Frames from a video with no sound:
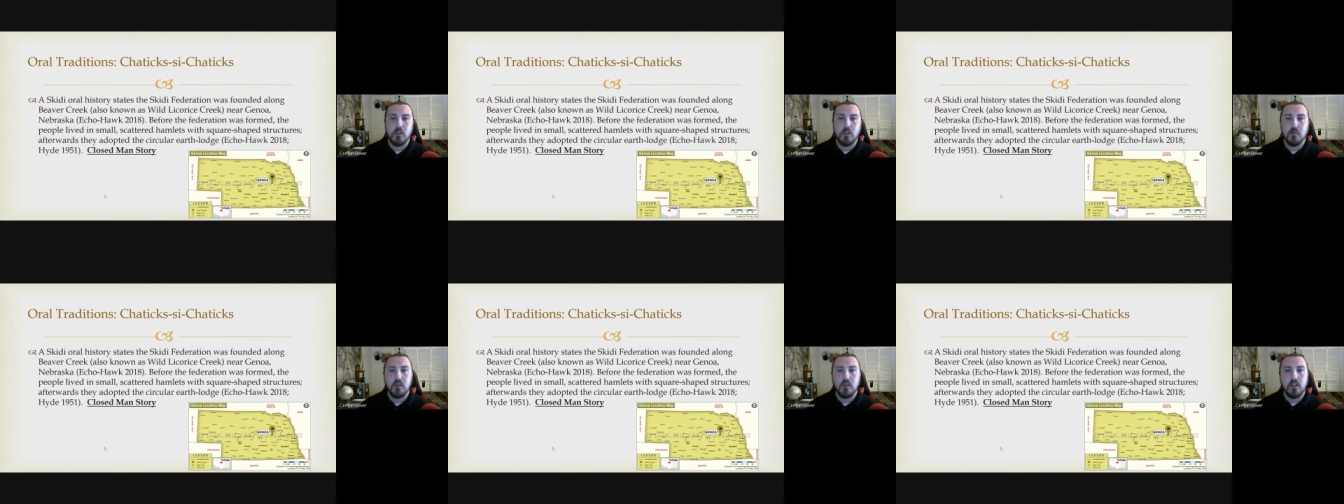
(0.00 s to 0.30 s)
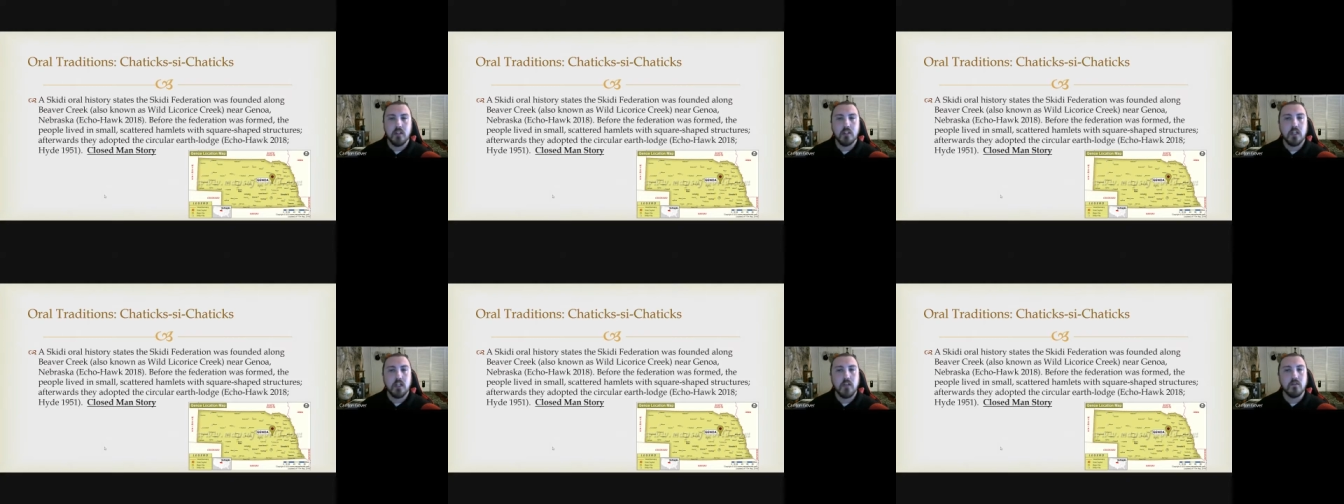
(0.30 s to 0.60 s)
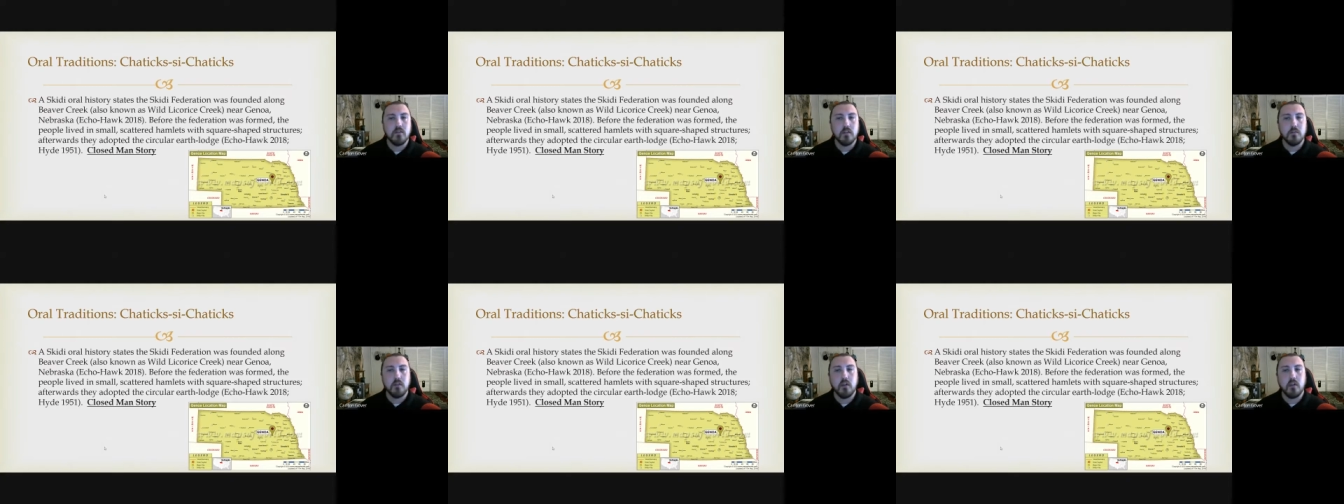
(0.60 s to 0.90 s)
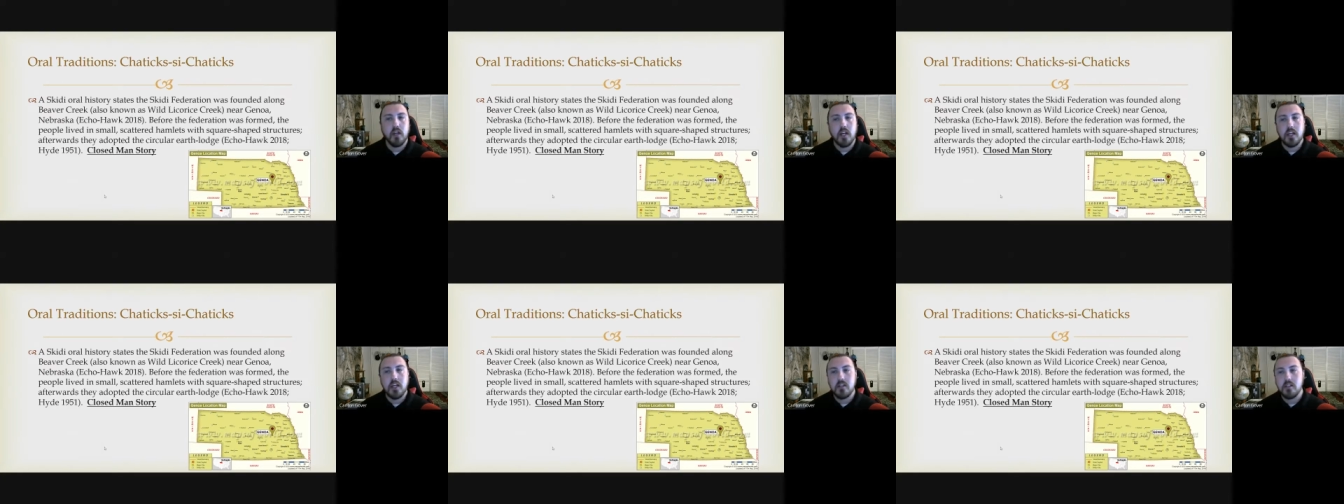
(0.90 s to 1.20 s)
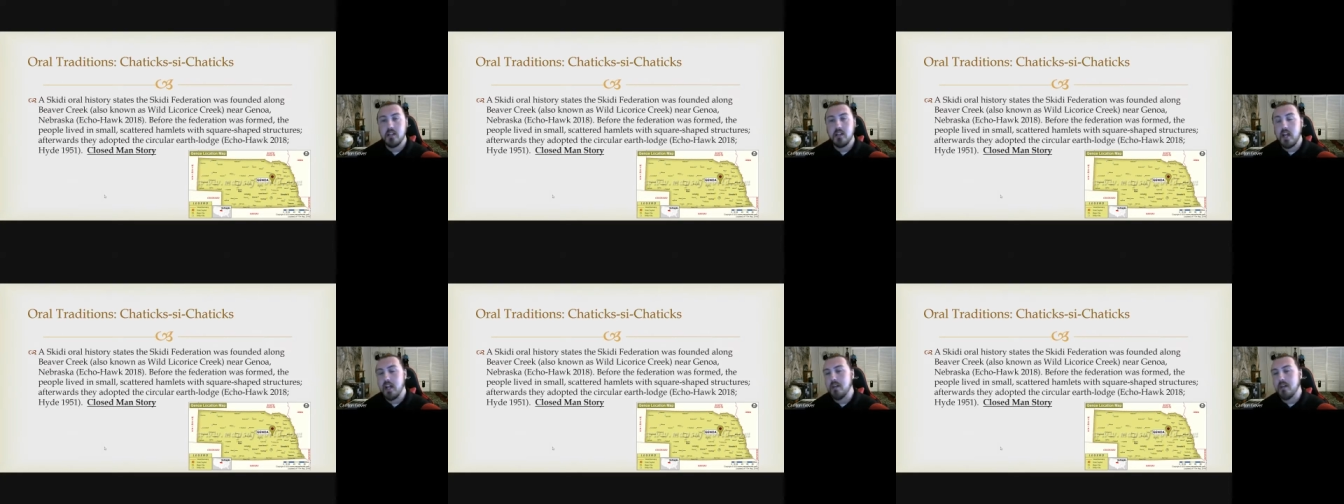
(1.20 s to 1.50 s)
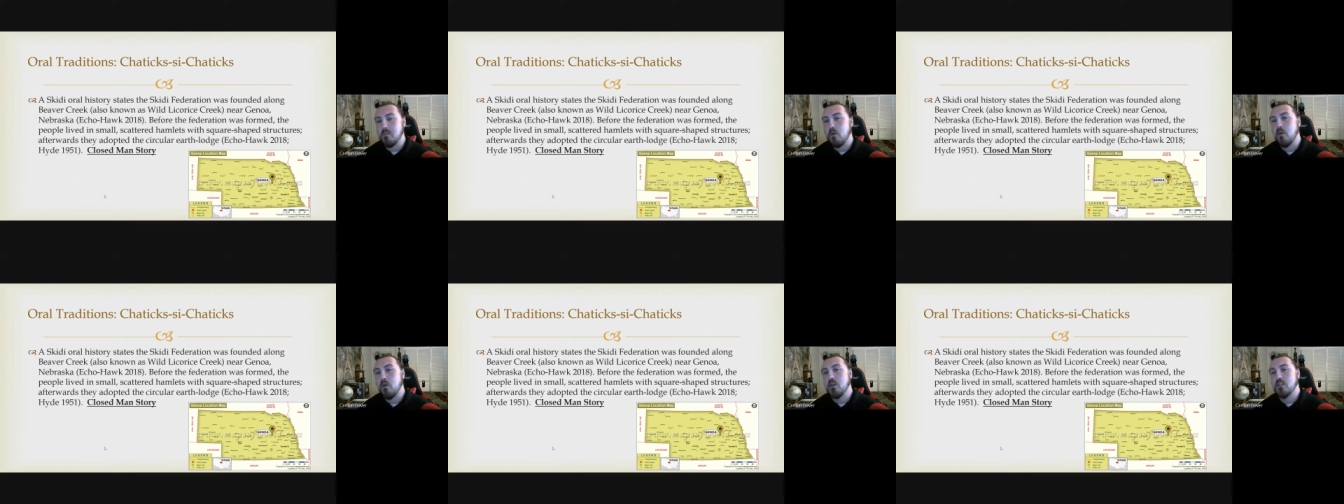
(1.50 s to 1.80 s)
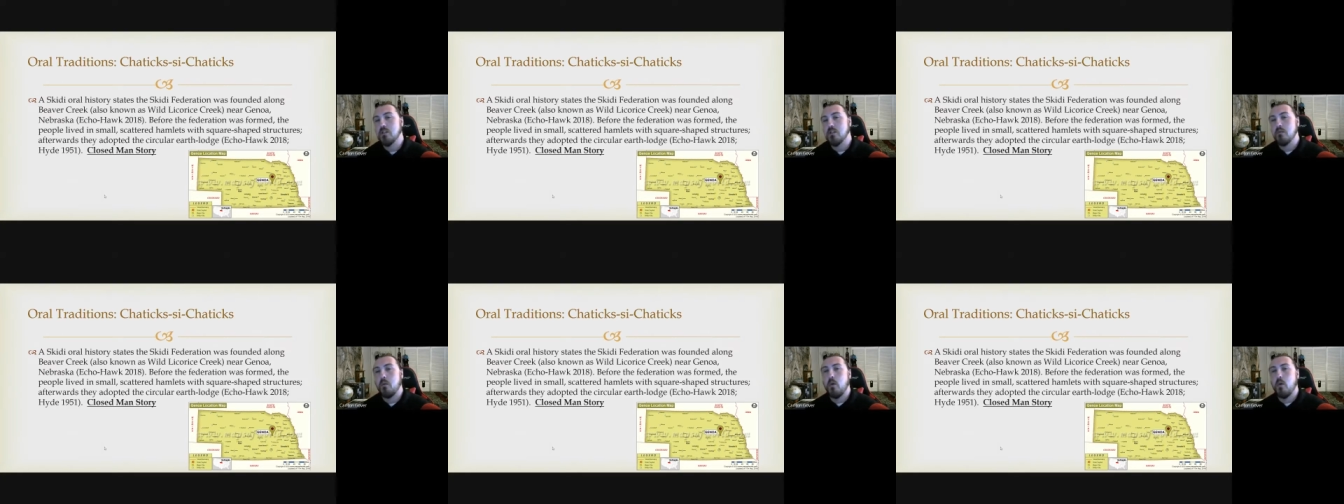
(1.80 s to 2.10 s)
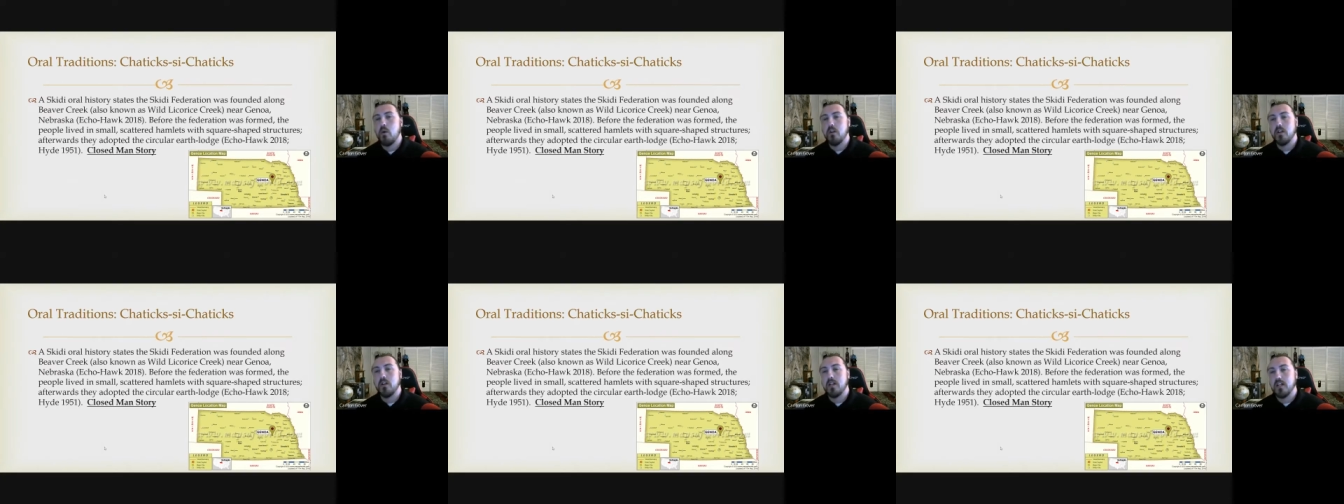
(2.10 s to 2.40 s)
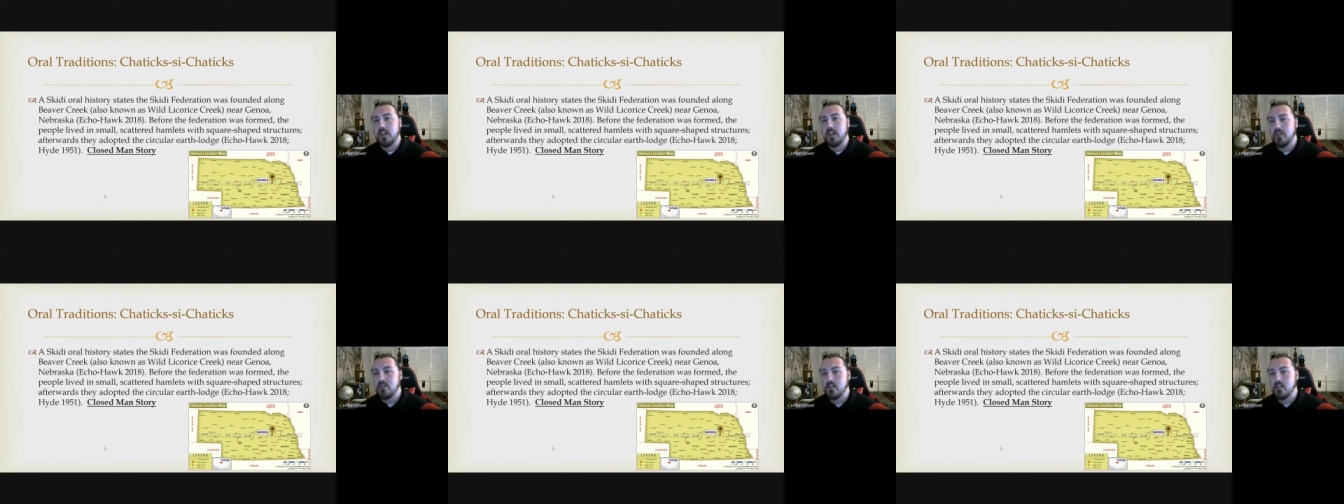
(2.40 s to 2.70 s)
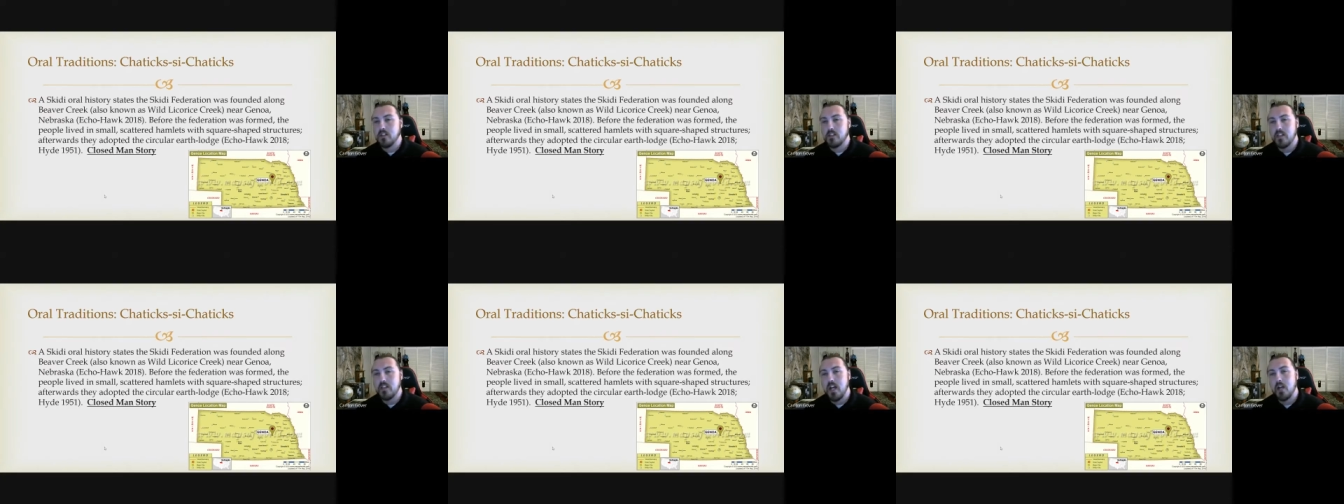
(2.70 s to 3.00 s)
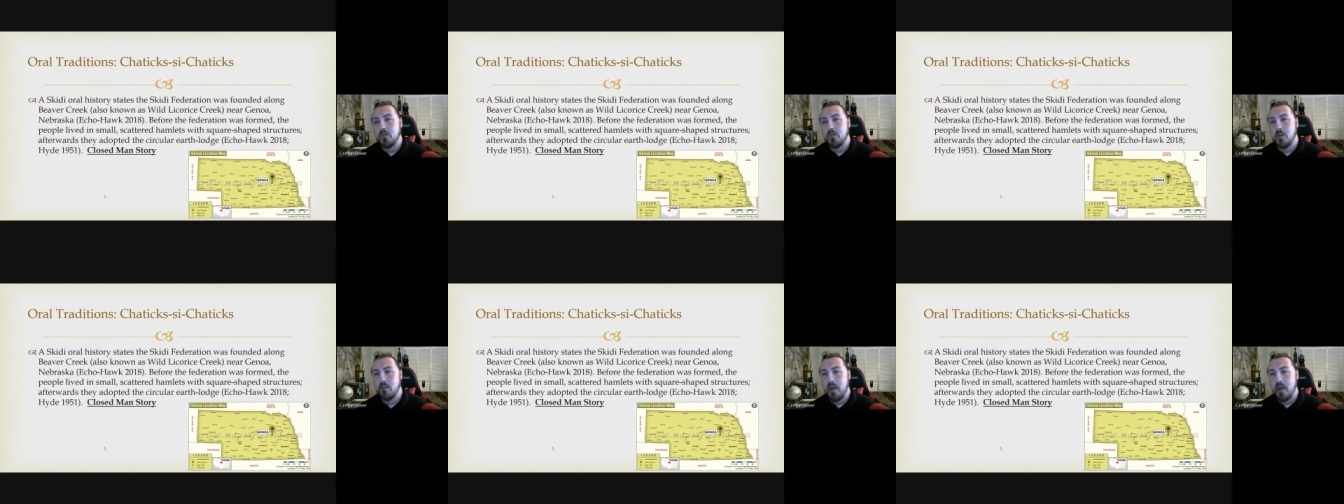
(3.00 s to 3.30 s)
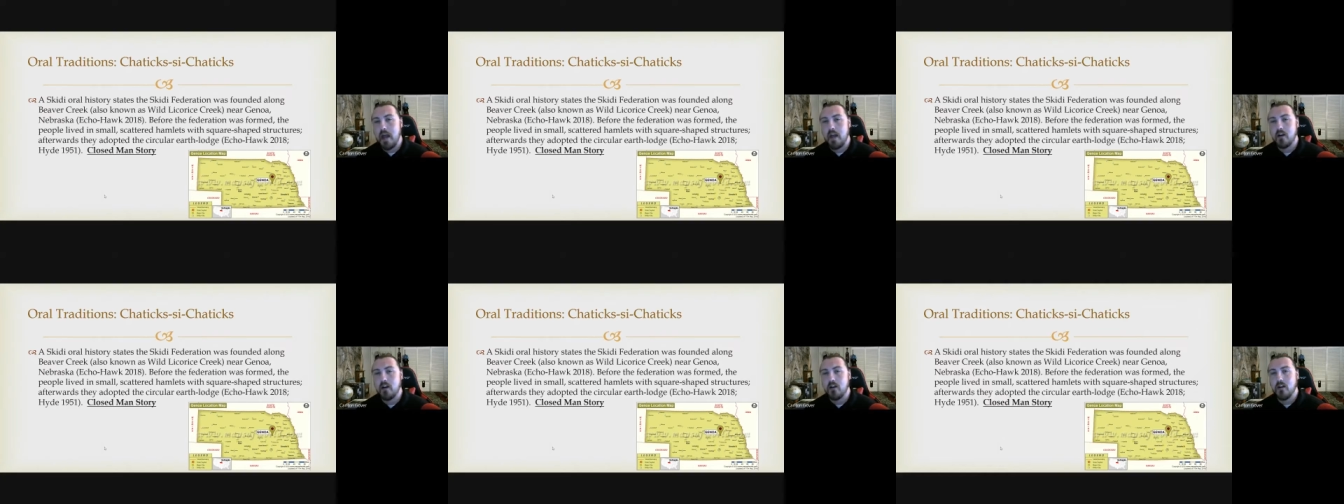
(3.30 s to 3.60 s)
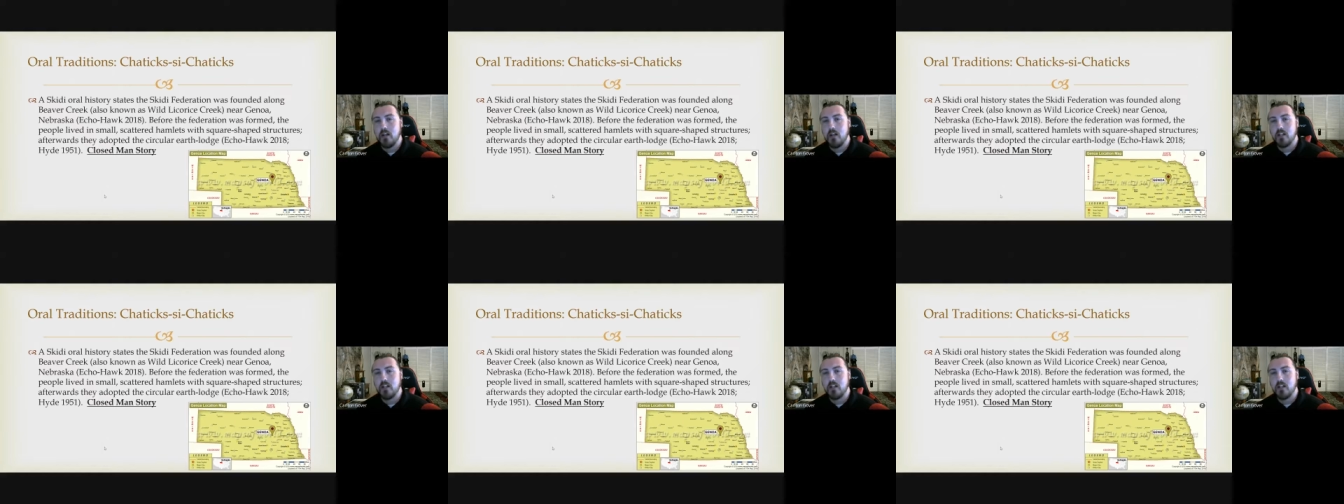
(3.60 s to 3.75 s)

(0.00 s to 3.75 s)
but this gives a place and most importantly, it gives a settlement pattern.